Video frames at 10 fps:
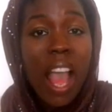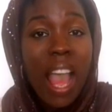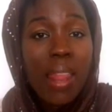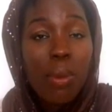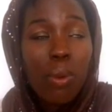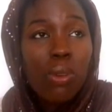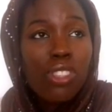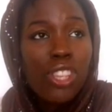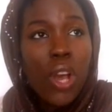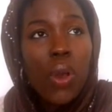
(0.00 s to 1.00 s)
And
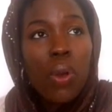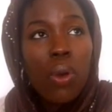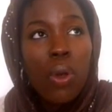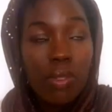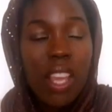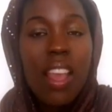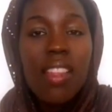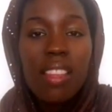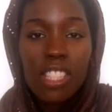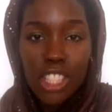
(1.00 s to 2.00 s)
also
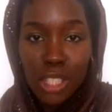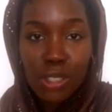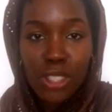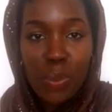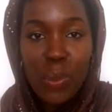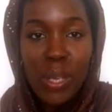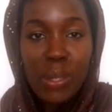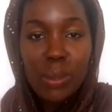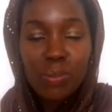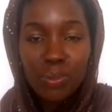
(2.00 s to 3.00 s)
that children
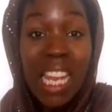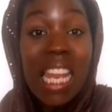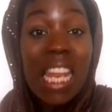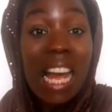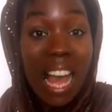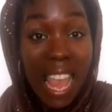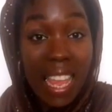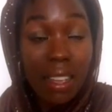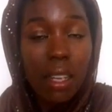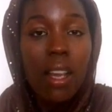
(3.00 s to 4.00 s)
will lie
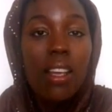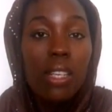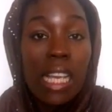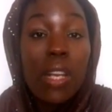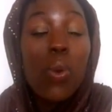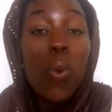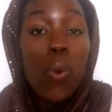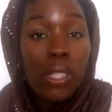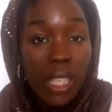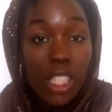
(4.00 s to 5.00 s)
in
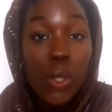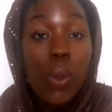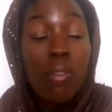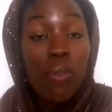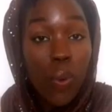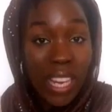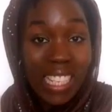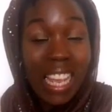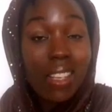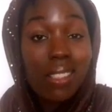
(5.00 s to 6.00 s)
order to
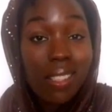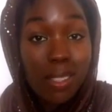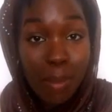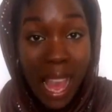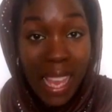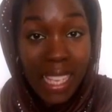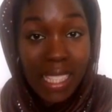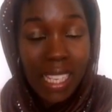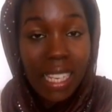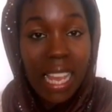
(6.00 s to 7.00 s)
avoid getting
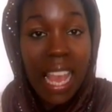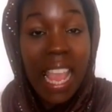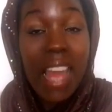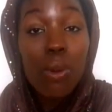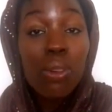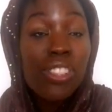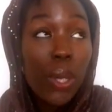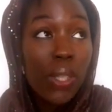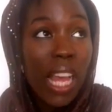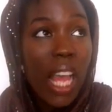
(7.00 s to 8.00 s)
smacked, okay? And
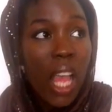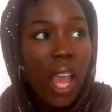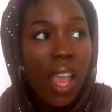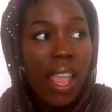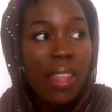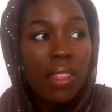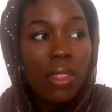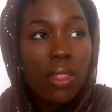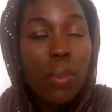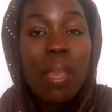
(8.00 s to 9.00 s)
also that
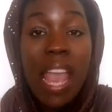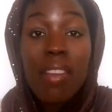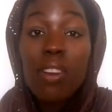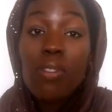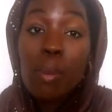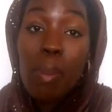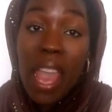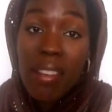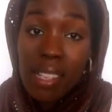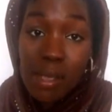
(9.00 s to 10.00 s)
in the behaviour of the
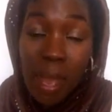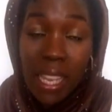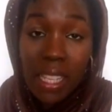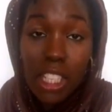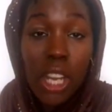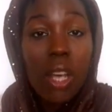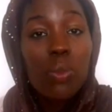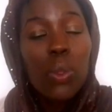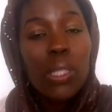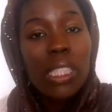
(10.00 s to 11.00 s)
parent smacking the
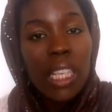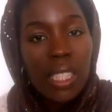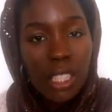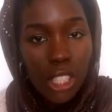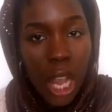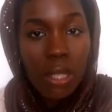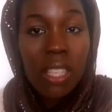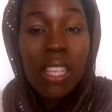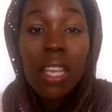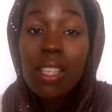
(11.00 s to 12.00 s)
child will lead the child
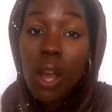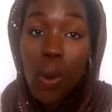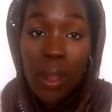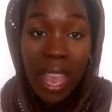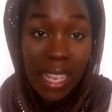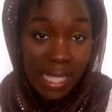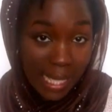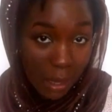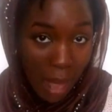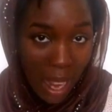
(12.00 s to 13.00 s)
to think it's okay
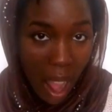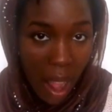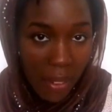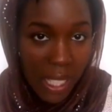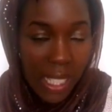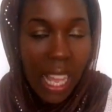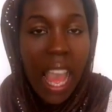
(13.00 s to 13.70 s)
to smack others.